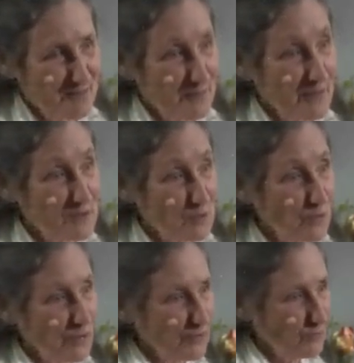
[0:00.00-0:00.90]
But it's
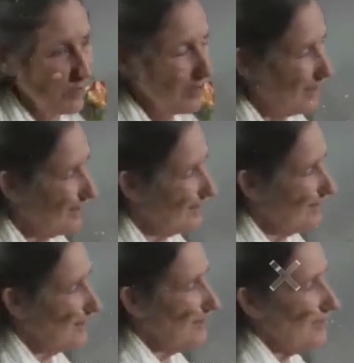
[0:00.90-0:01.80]
worthwhile
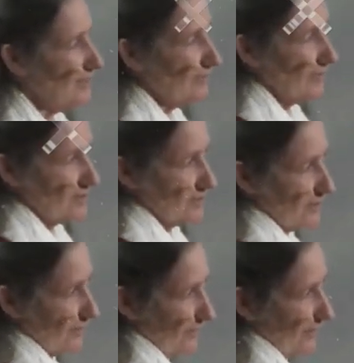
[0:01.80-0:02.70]

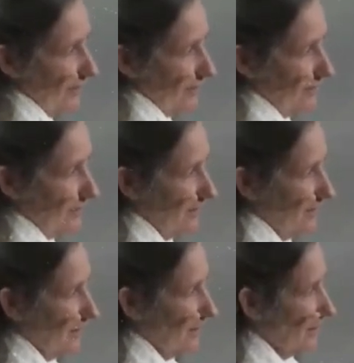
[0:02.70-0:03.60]
investing on that.
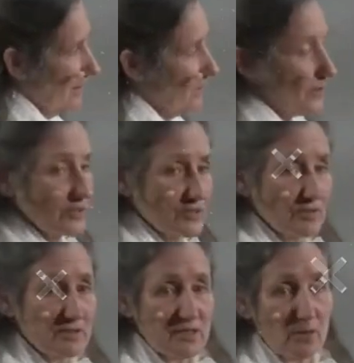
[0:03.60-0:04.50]
But it's
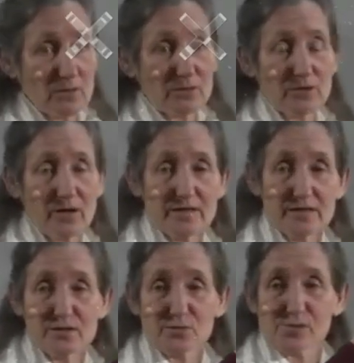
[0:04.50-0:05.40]
also a good idea to